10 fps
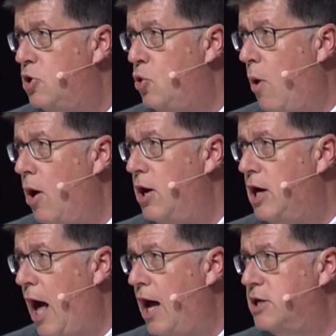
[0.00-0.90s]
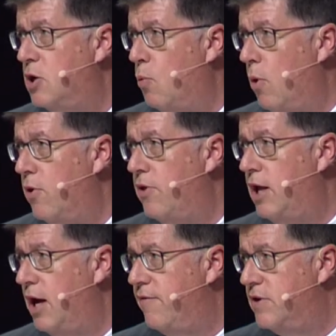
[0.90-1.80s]
You are not
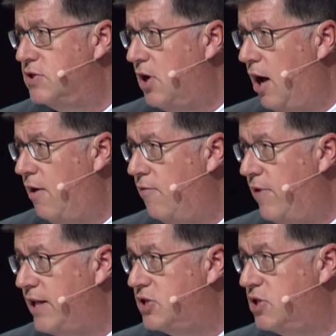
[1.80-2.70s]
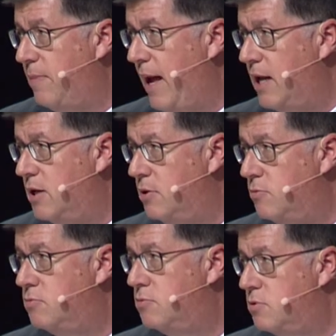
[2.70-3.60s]
worthy of His love. That's the bad
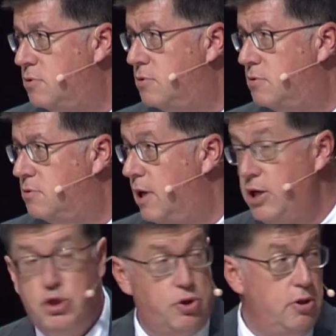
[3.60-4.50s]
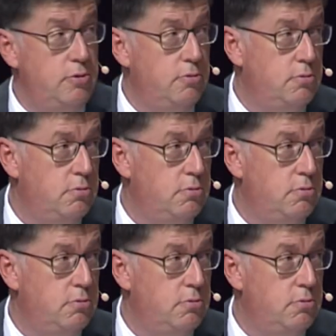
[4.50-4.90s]
news, and it's true.